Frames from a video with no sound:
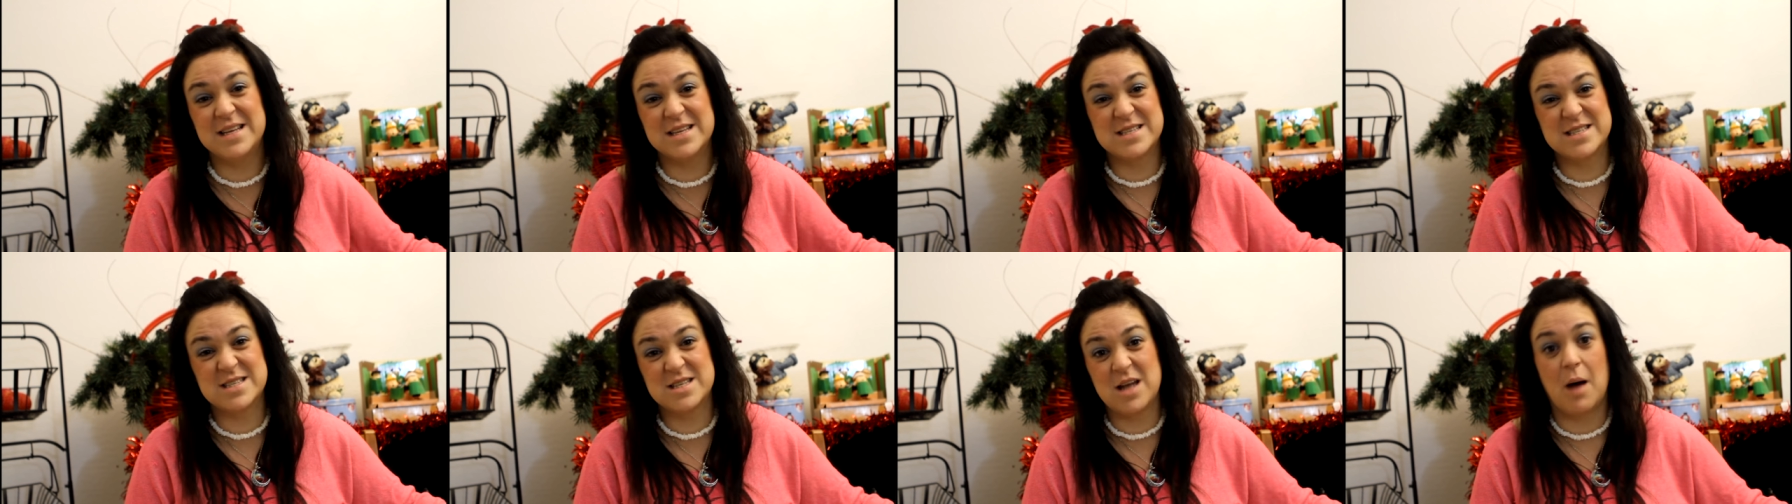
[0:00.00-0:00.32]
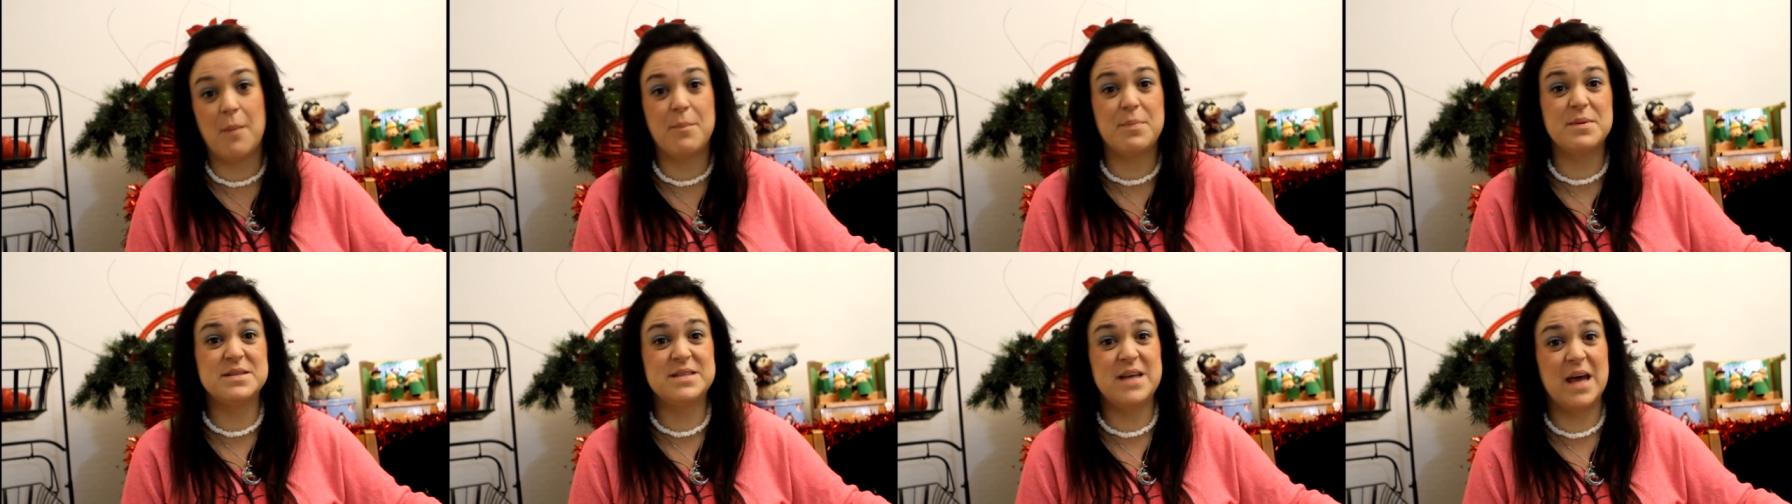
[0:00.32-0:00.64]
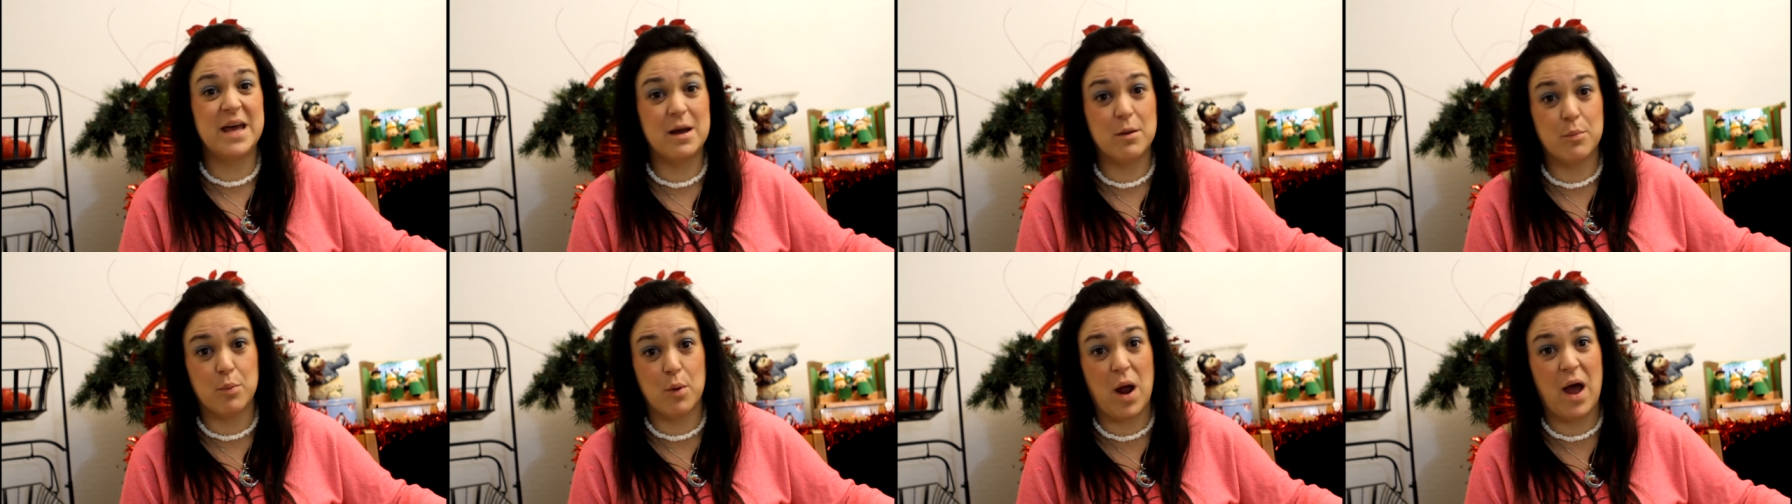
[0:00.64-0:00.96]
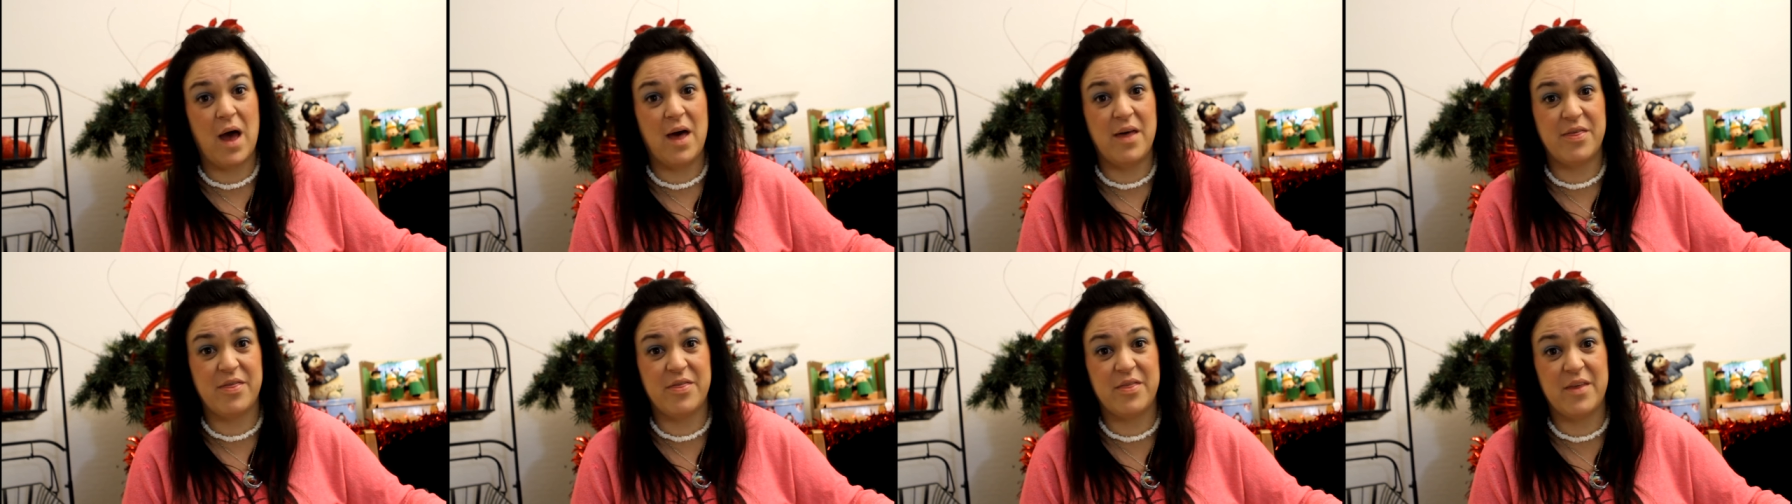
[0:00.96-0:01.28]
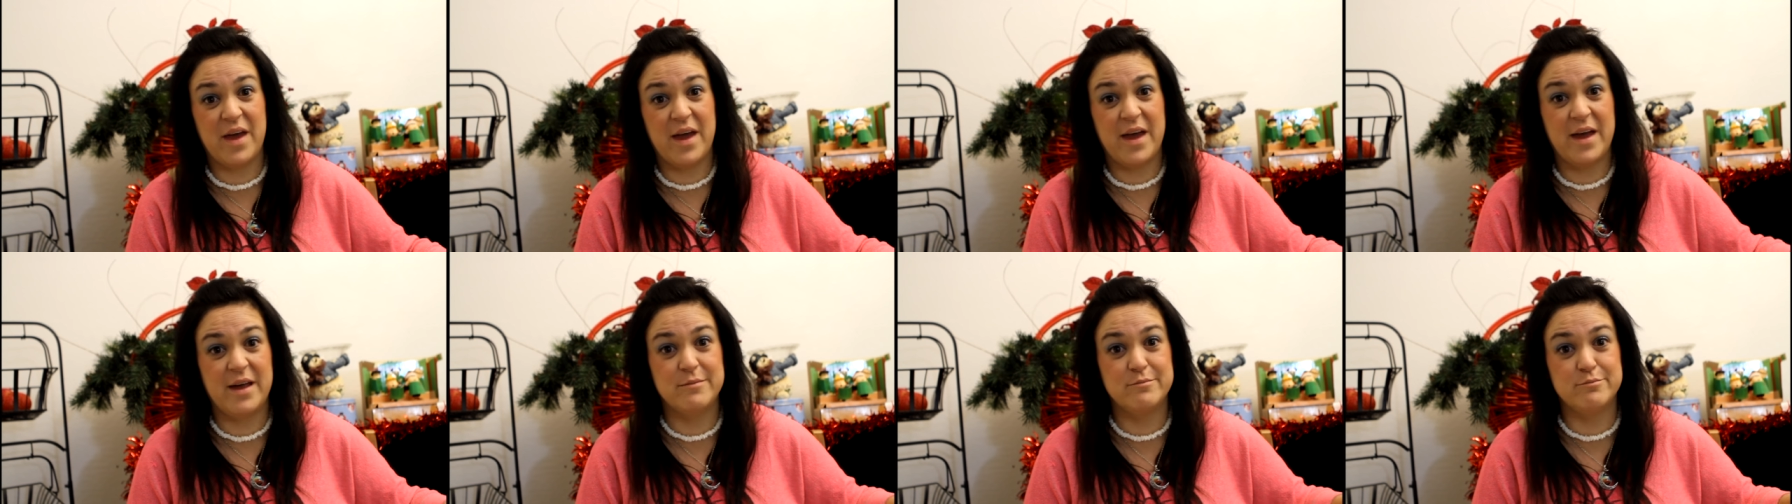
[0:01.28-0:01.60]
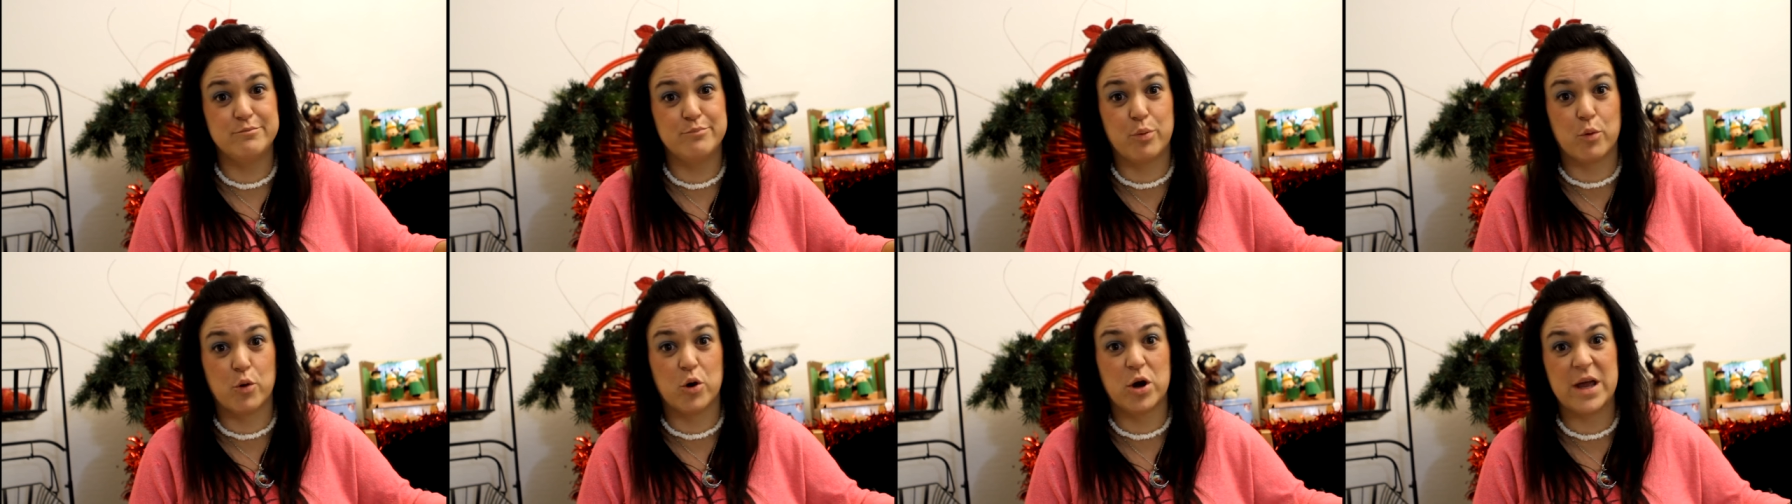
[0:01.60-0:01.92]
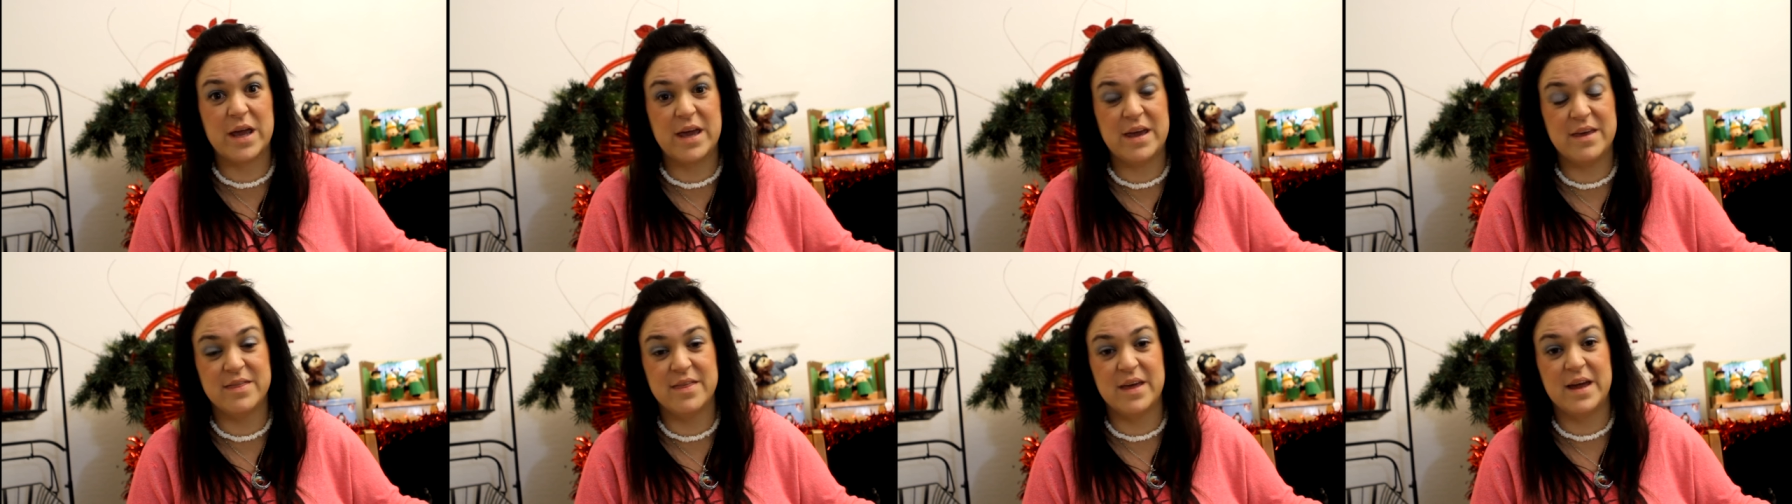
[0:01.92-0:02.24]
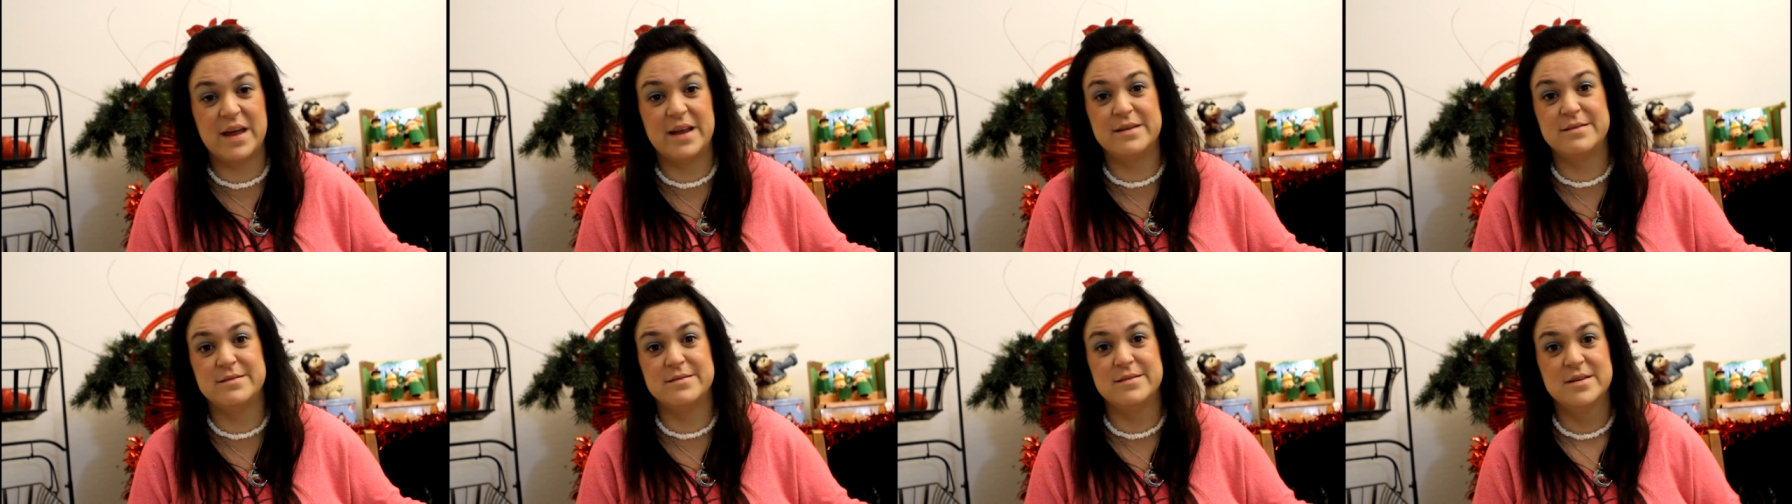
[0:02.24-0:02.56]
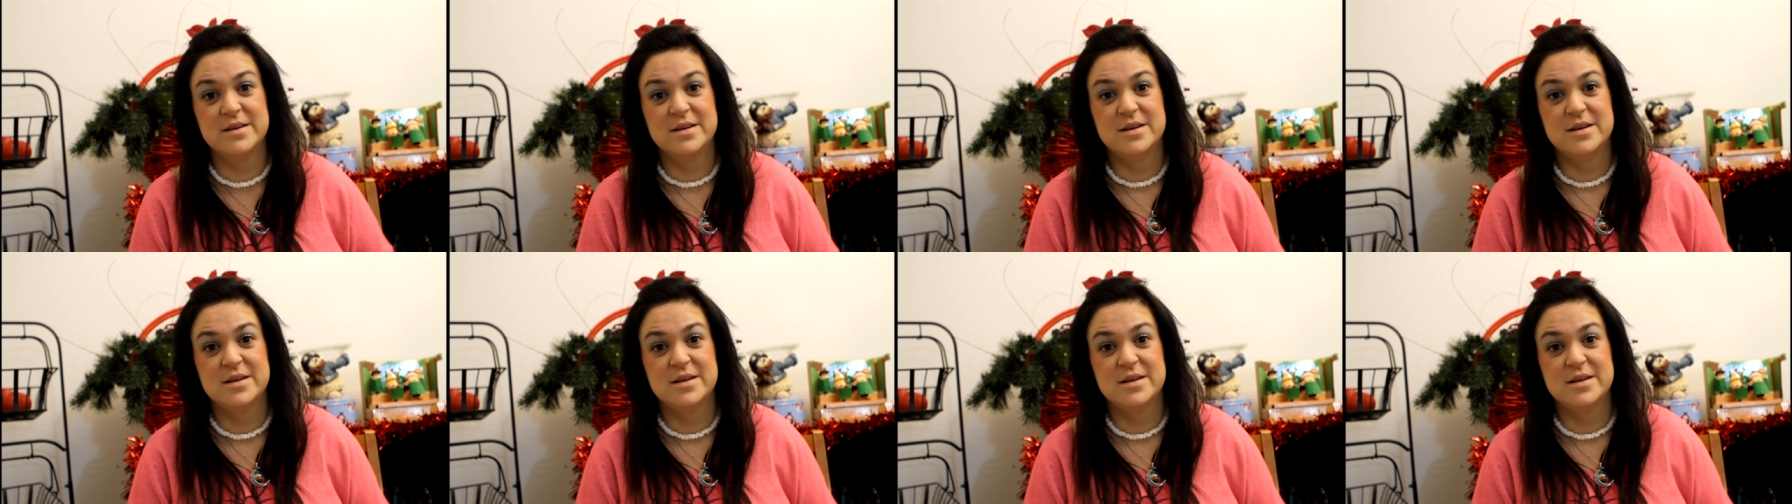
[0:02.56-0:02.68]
to stop and take a breath and breathe and